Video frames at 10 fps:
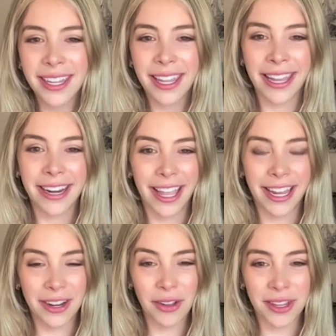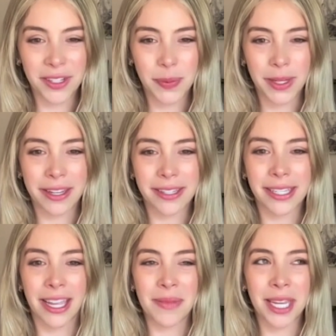And I know this because
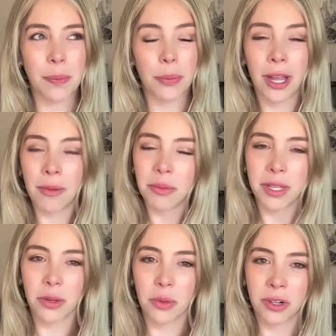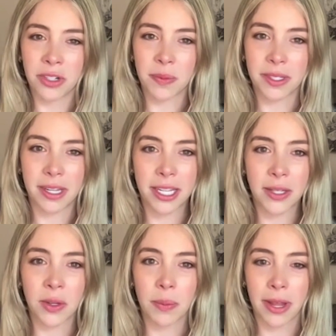I made probably the worst mistake
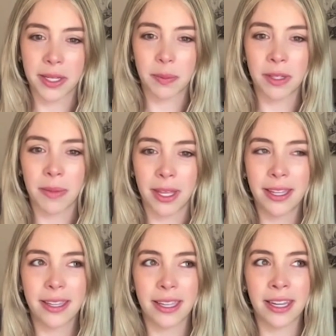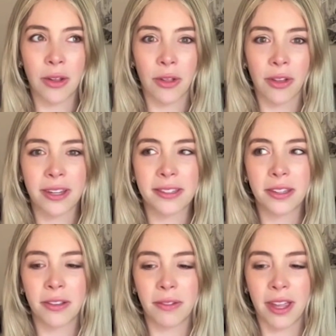you can possibly make in
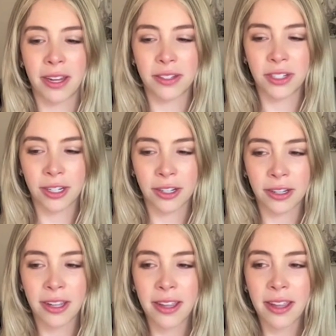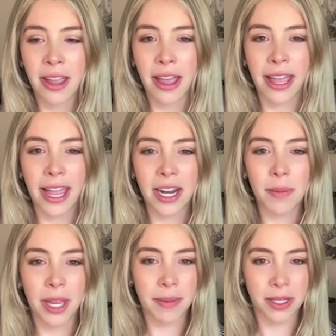August of last year. I had a
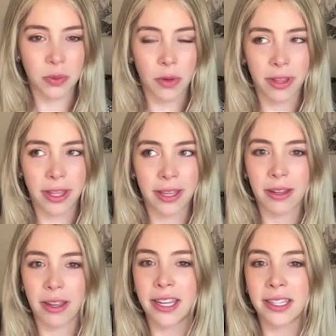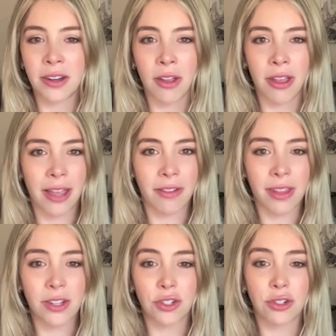MetaMask wallet. I did not have a
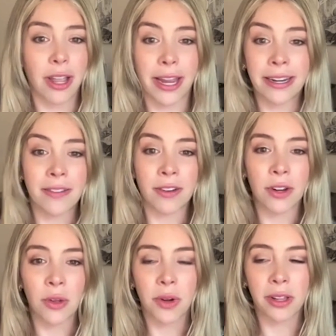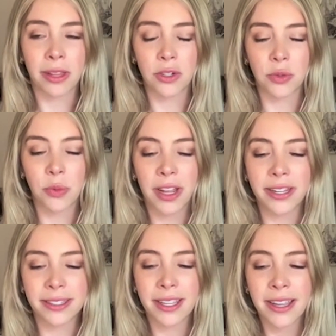ledger. I didn't even know what a ledger
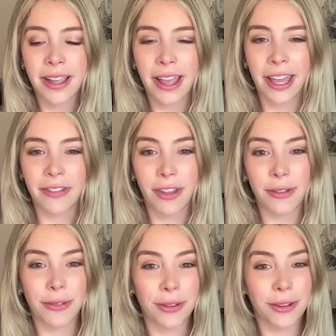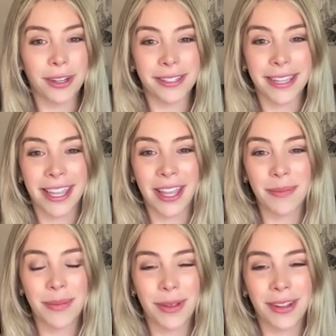was. I fell for a
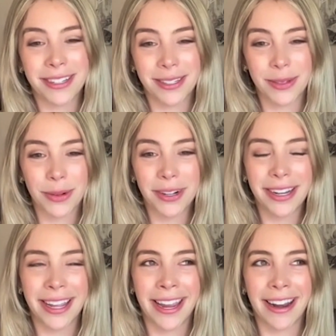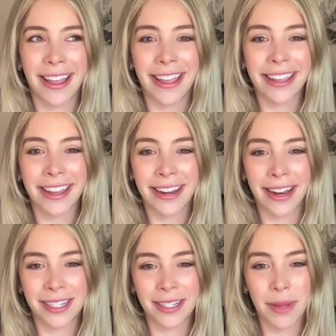scam on Discord, and I
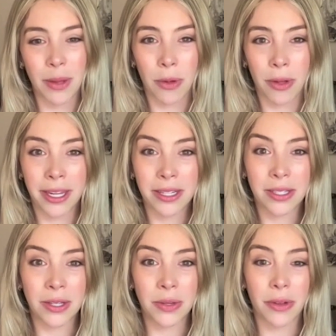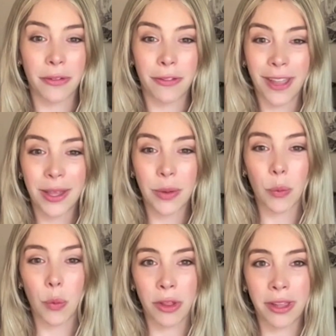connected my wallet to a fake
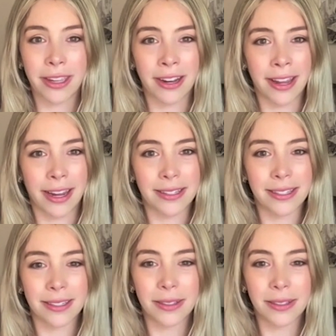Wallet Connect